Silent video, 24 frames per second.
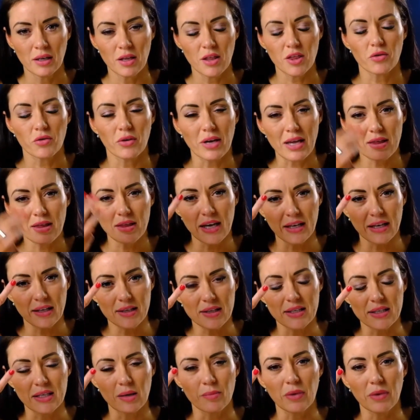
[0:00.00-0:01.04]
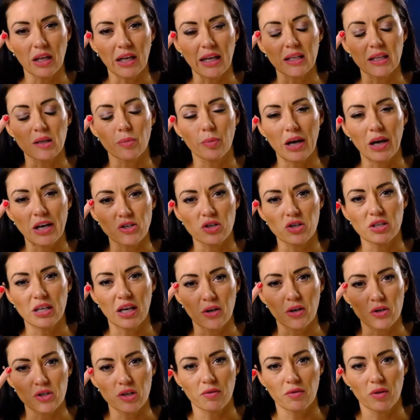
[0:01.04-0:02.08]
Three things stimulate the pleasure
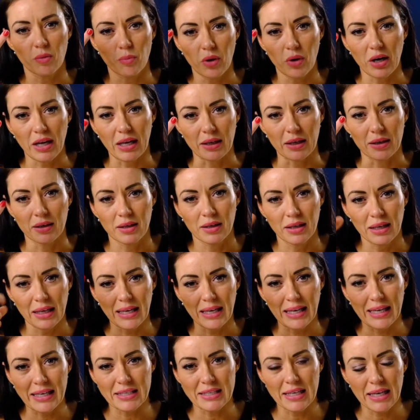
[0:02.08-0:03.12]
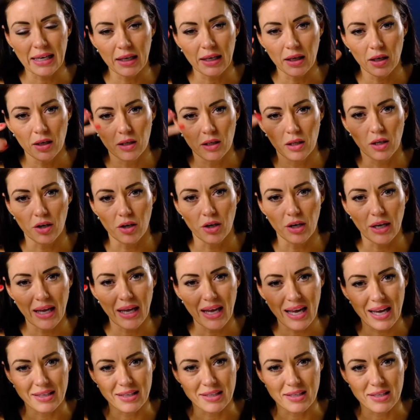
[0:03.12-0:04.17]
centers of the brain: eating,
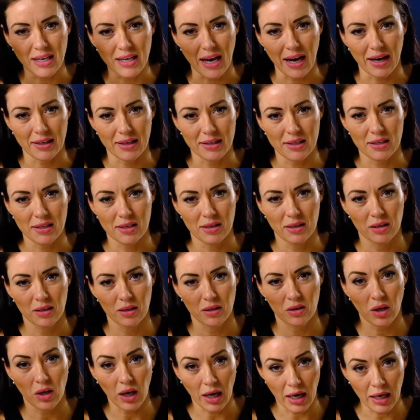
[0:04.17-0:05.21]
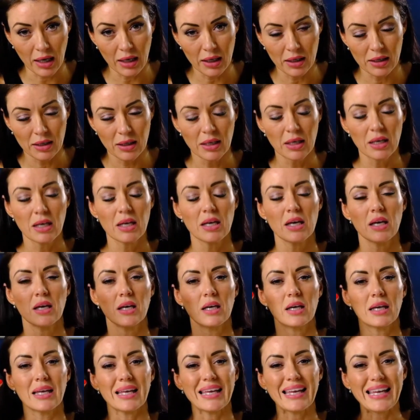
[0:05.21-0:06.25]
learning, and sex. Okay?
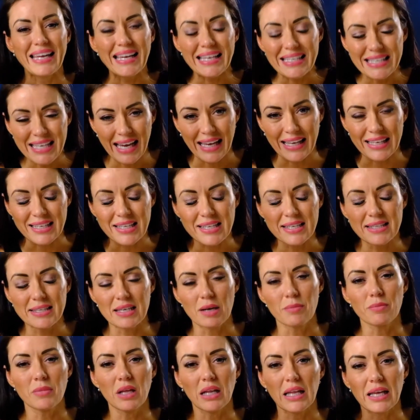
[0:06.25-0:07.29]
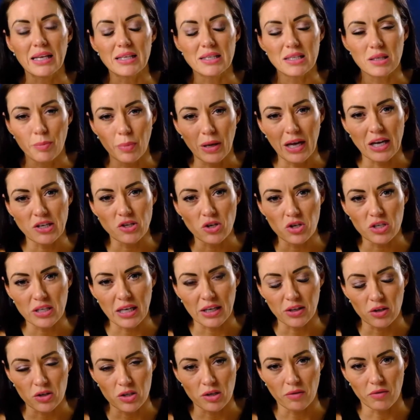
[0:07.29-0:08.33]
Eating stimulates the pleasure
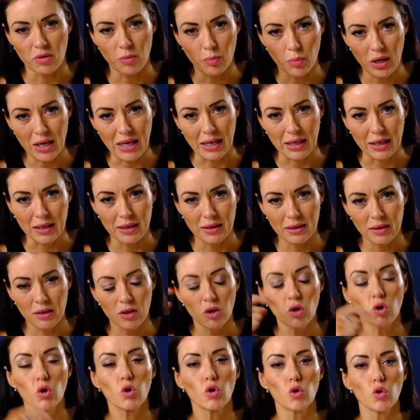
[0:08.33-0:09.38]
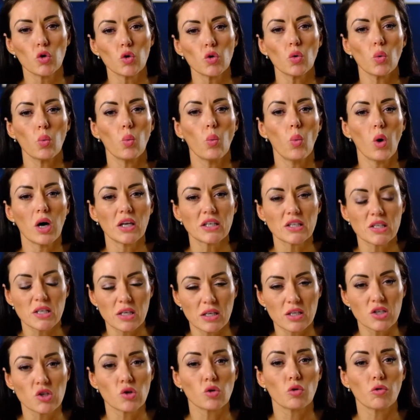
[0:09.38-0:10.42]
centers of the brain. You
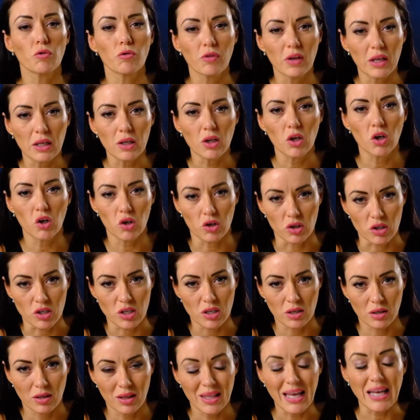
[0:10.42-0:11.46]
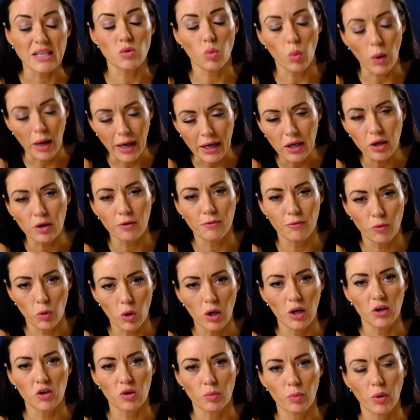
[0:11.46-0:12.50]
wanted to feel good. That's why you're
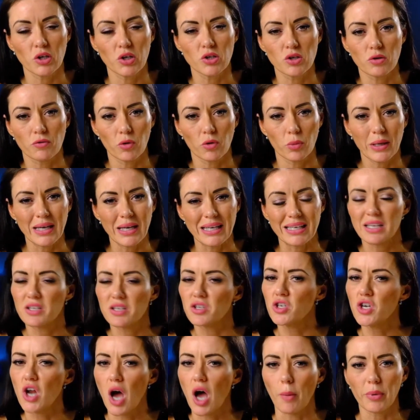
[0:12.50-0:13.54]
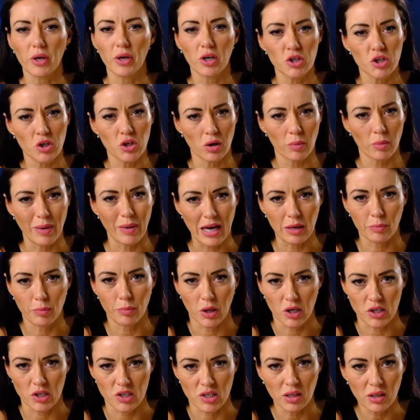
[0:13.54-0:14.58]
400 pounds overweight. It's not because you're a bad
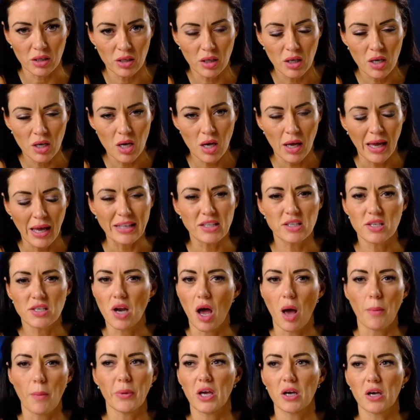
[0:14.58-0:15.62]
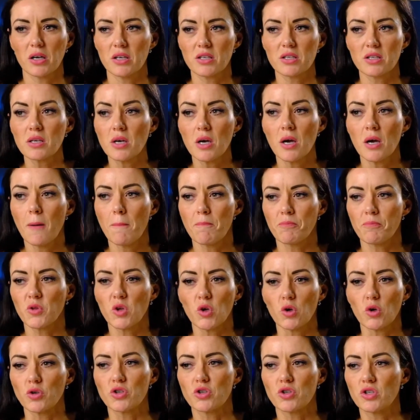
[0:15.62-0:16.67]
person. It's not because
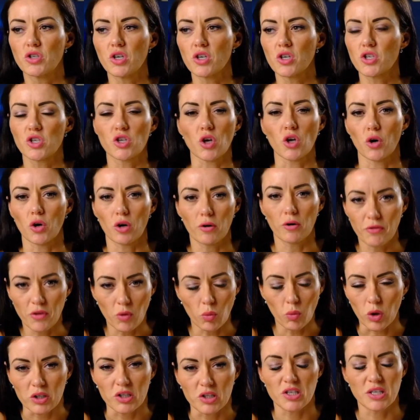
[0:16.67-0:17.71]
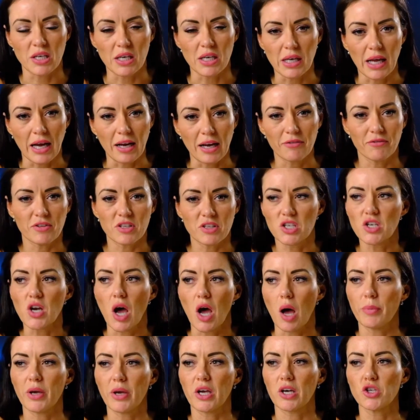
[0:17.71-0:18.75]
you deserve the worst in life. It's
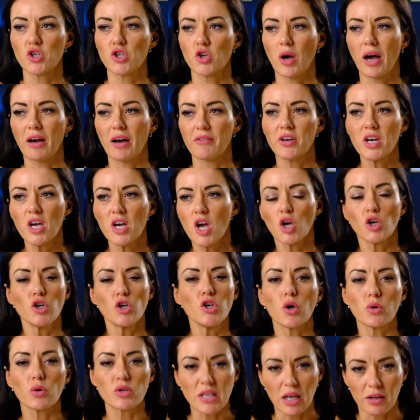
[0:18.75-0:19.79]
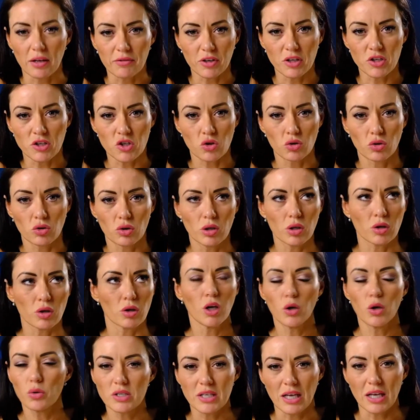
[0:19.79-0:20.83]
not because you have no self-control or
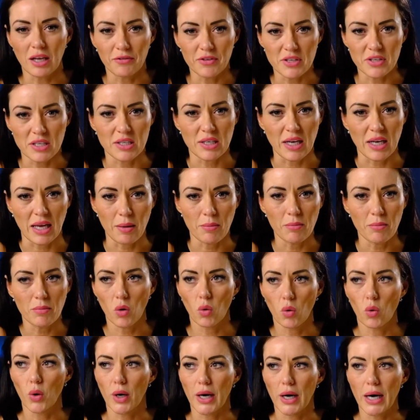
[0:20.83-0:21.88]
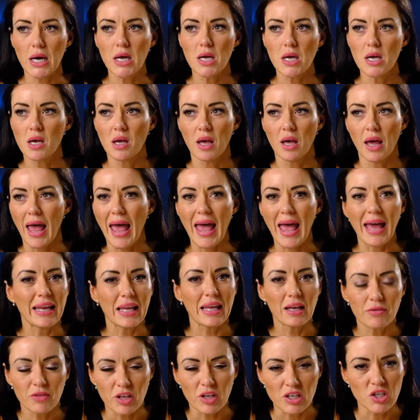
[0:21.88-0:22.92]
low self-esteem or
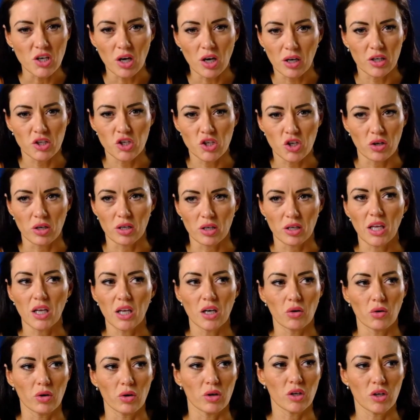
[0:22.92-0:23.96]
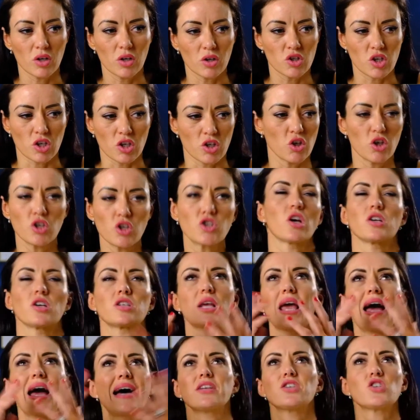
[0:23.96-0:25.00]
any of it's not because you're, you know, you just
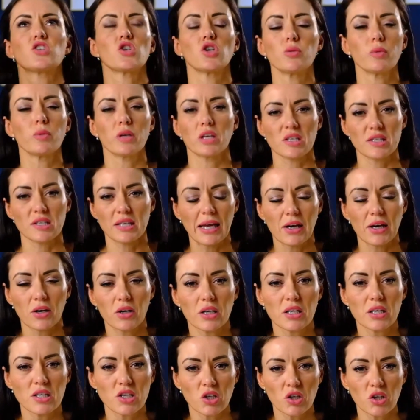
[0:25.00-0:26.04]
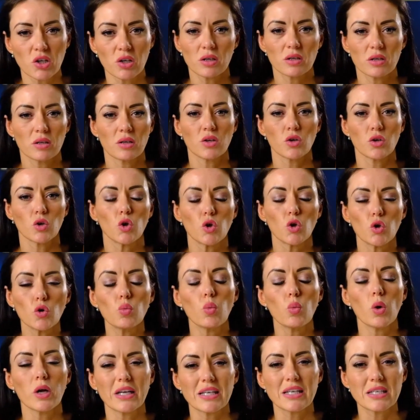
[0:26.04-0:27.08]
can't do what you say you're going to do. You
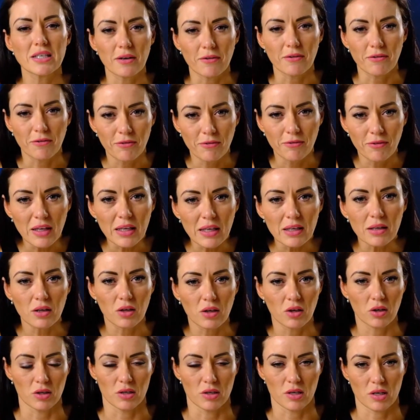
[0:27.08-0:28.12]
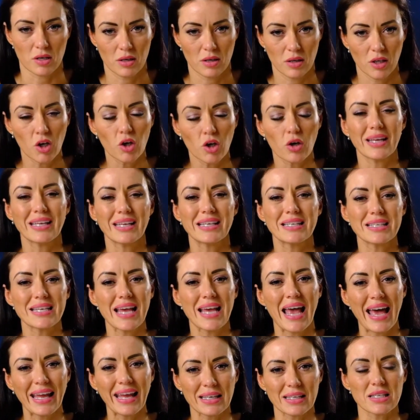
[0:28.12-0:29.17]
wanted to feel good. Your
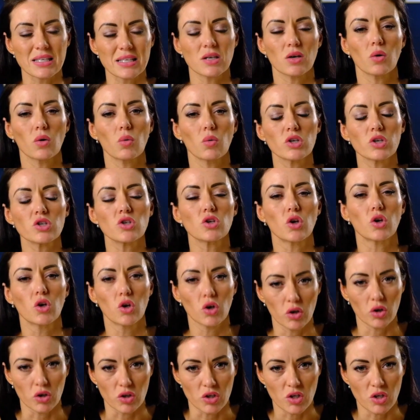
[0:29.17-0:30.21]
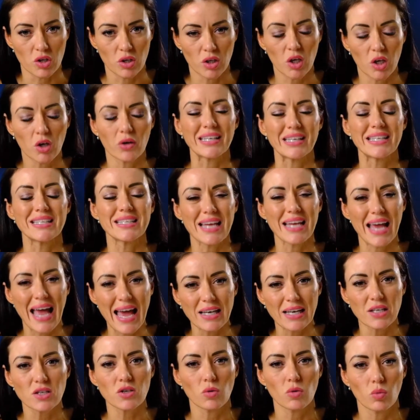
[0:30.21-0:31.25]
intent was good. Your
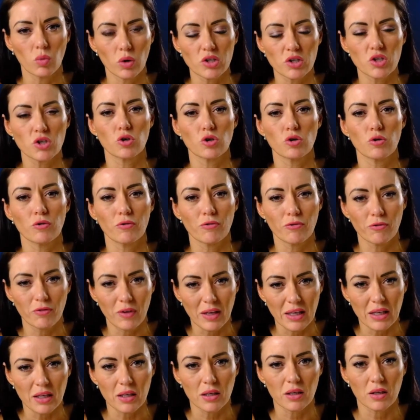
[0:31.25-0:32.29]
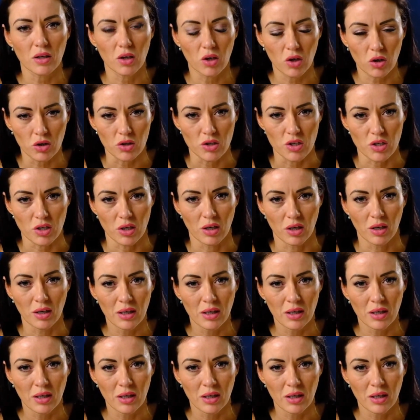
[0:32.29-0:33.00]
intent was to feel good.